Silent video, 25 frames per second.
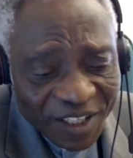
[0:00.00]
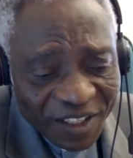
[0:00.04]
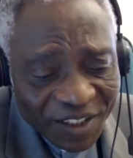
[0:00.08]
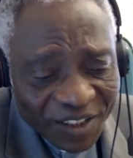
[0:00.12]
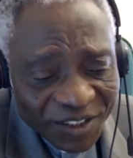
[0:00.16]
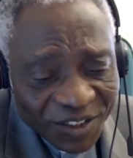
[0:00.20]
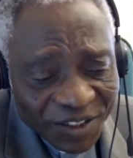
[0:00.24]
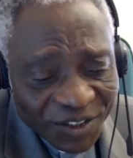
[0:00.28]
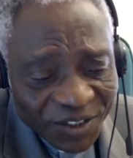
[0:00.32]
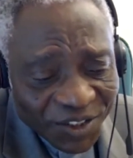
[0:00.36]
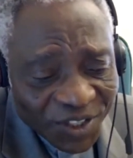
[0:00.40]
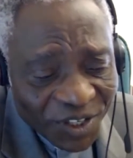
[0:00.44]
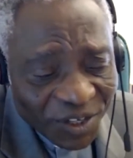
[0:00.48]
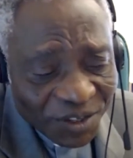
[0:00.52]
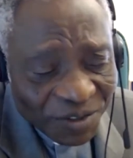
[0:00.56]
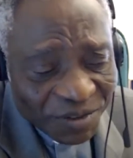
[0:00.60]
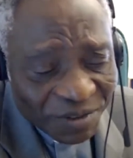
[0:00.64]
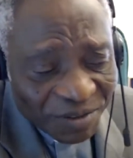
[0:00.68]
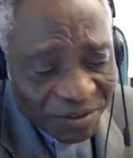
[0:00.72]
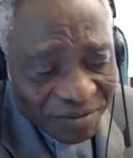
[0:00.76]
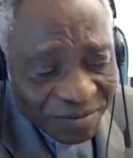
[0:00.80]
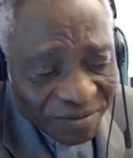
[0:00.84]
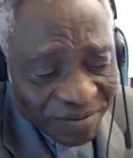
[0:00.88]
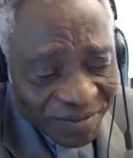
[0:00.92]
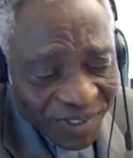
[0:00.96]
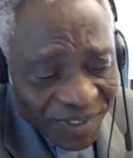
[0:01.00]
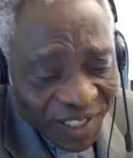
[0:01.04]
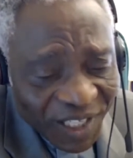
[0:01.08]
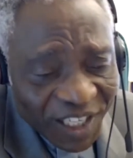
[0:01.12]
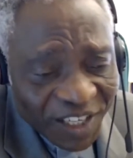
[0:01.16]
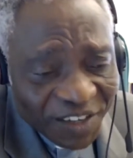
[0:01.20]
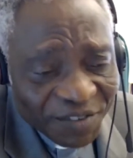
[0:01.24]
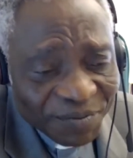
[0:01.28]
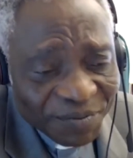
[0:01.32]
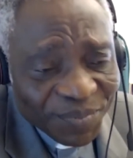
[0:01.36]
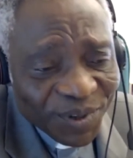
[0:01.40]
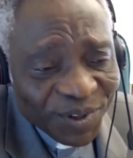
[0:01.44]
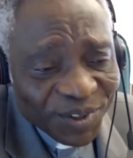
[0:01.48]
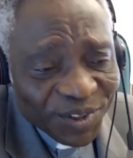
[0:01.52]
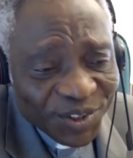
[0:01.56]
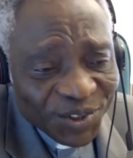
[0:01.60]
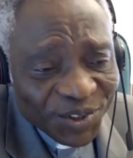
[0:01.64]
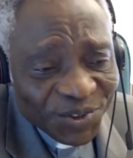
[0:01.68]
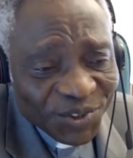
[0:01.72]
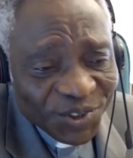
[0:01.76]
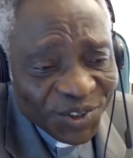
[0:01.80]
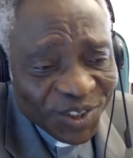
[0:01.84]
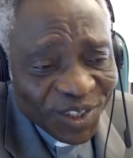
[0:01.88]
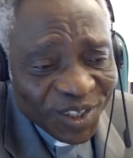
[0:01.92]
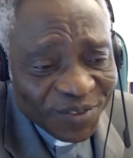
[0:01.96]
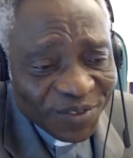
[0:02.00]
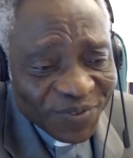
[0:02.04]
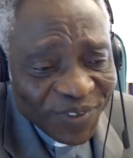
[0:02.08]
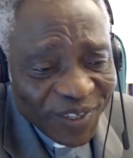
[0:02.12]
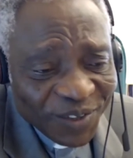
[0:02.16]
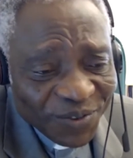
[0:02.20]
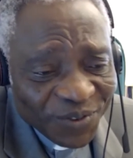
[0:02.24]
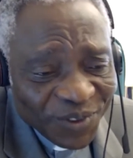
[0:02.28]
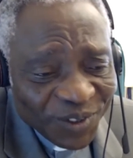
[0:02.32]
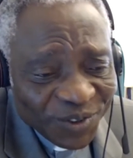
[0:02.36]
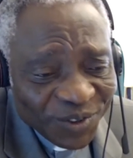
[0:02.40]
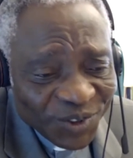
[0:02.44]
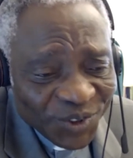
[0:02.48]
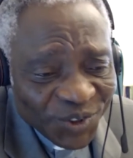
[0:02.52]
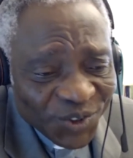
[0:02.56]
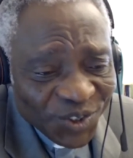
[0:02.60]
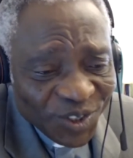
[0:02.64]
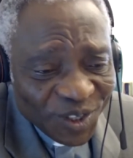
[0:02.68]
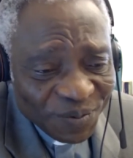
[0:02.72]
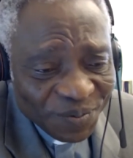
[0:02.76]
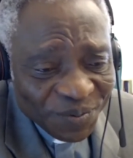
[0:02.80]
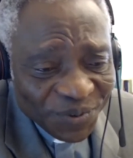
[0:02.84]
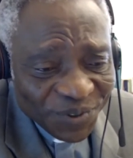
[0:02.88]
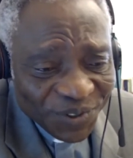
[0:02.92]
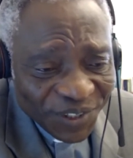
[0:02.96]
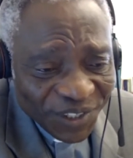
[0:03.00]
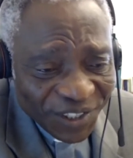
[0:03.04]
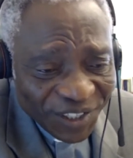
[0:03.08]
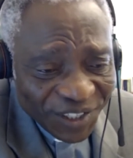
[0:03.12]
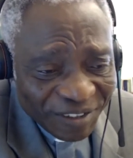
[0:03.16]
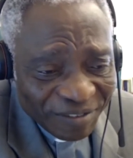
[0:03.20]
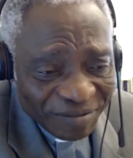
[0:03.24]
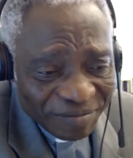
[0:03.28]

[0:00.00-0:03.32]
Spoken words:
So I have bored you enough. I want to stop here